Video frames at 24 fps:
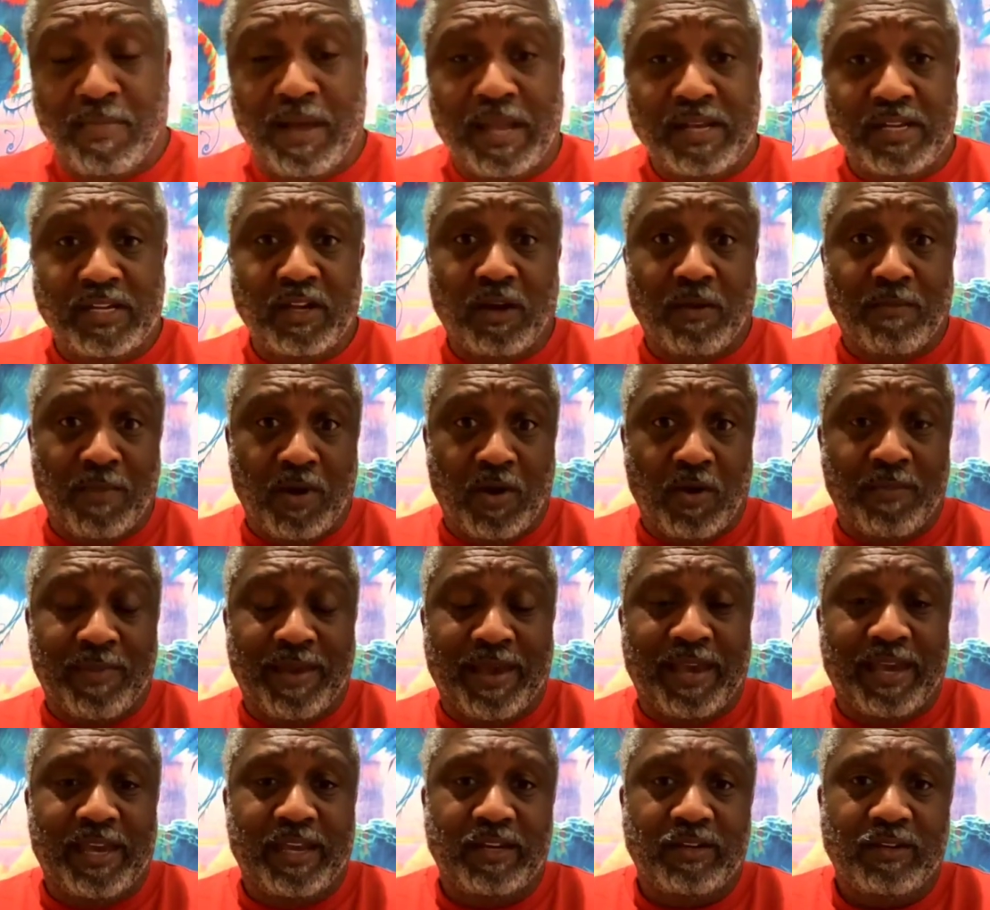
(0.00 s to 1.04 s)
My dear
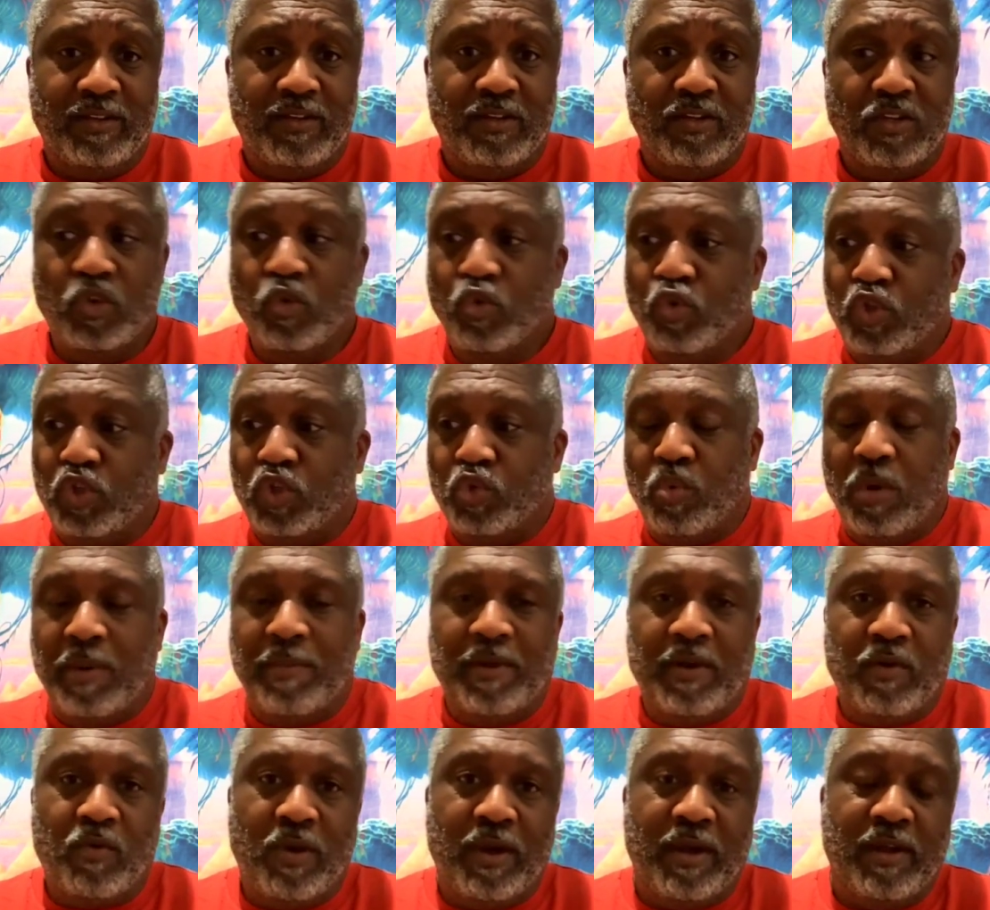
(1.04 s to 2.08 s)
mermaid, you
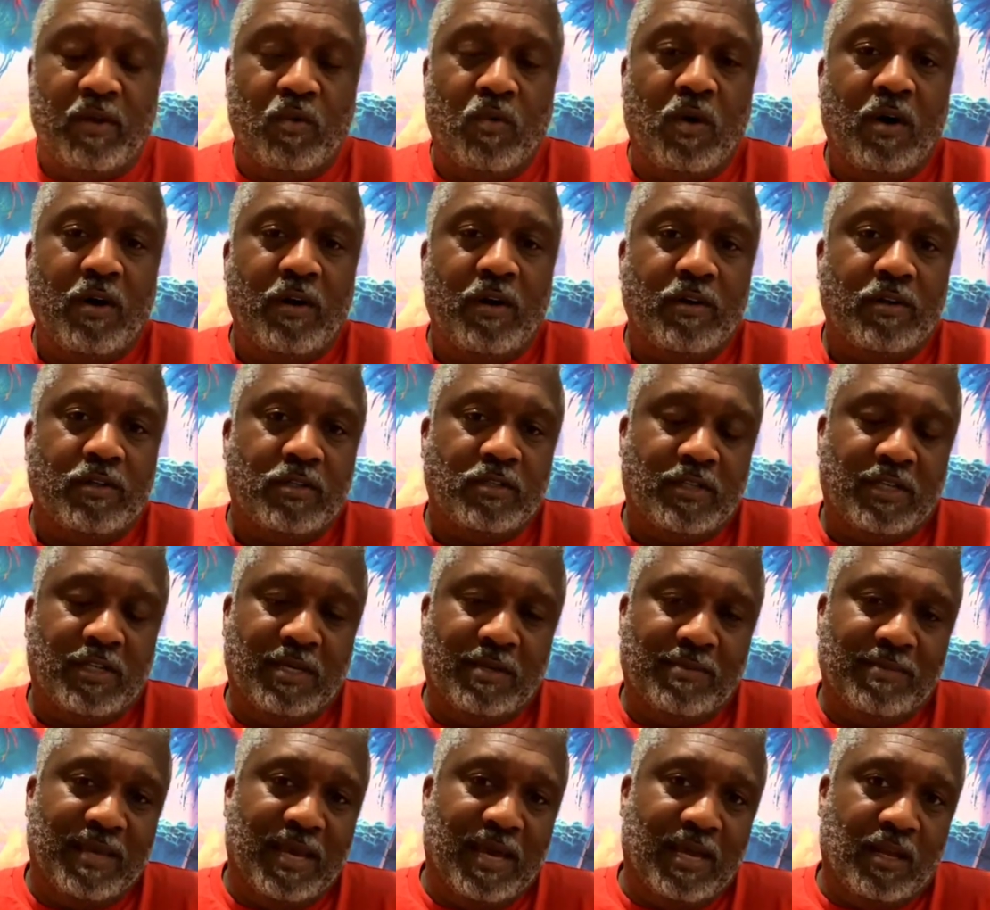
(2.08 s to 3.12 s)
swimming around the waters.
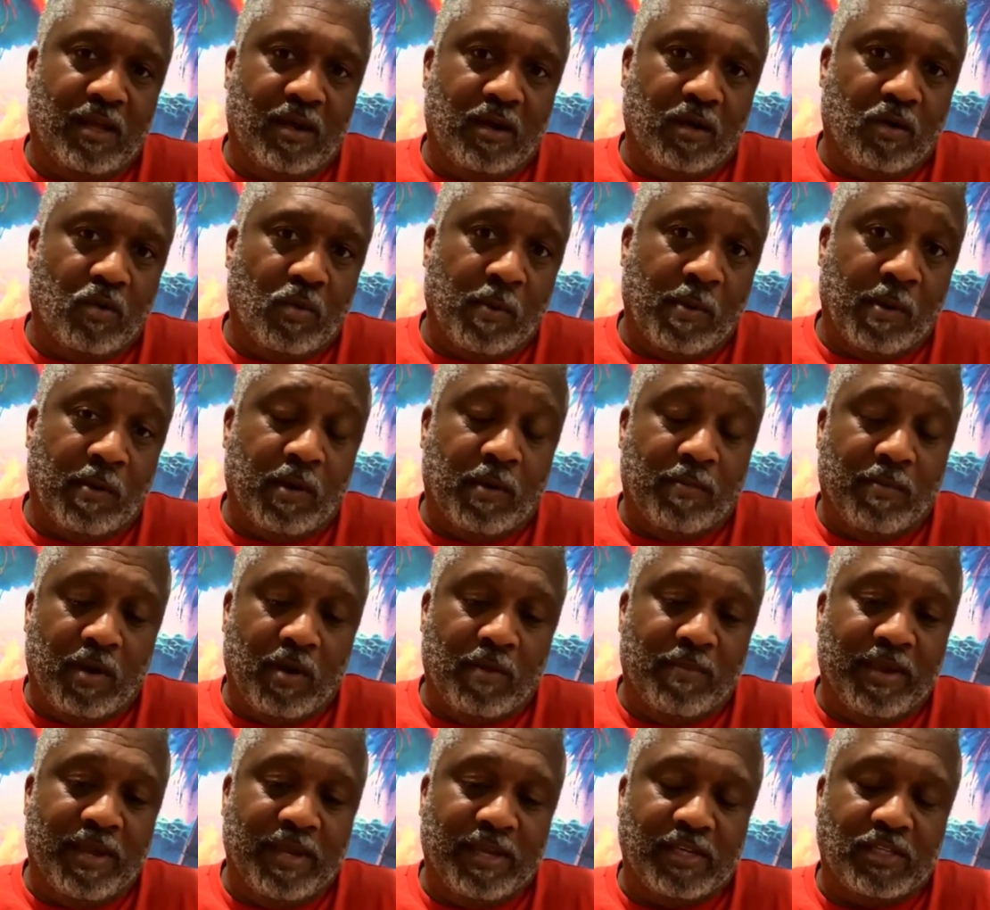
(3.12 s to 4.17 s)
Tell me how long a
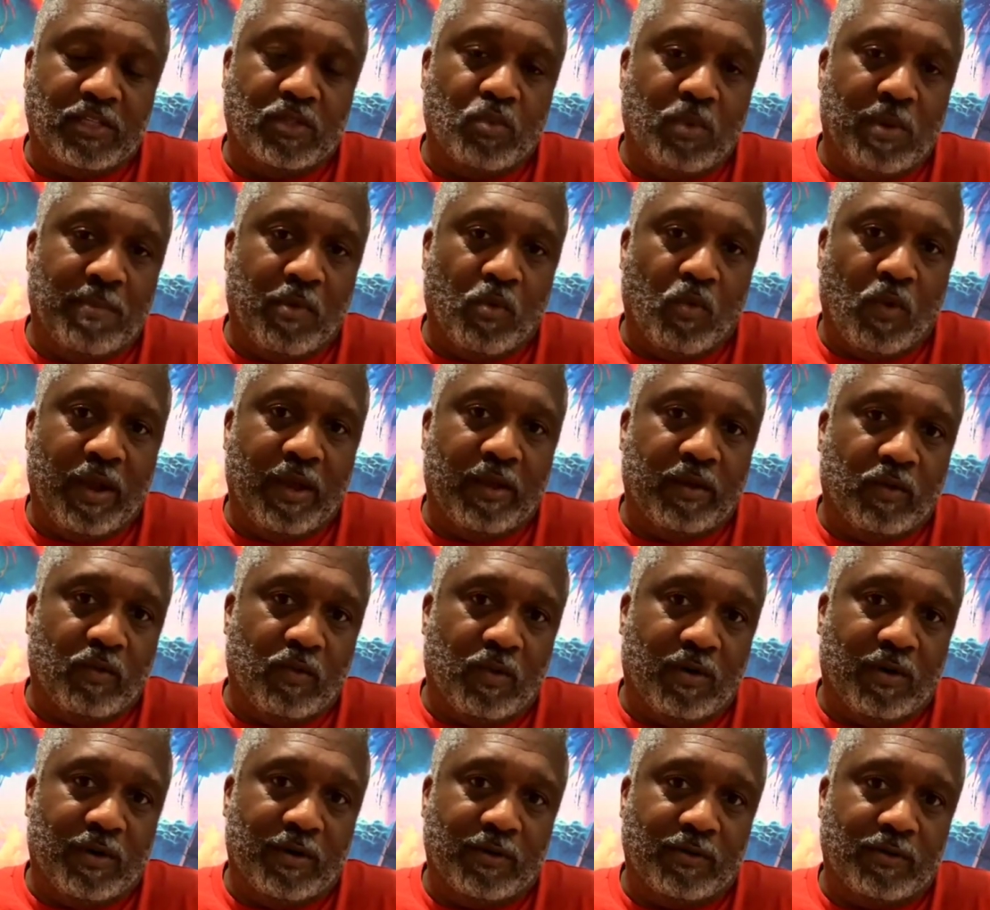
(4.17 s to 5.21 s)
mermaid can swim around
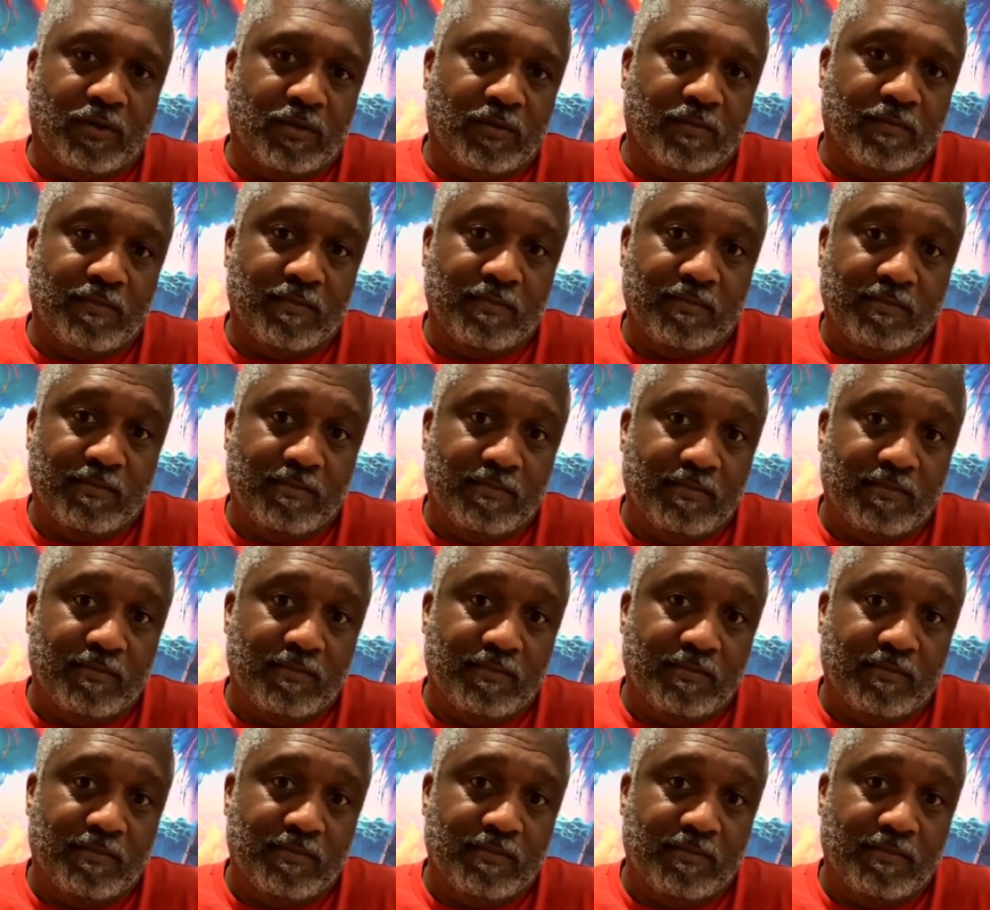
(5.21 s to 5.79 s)
the waters.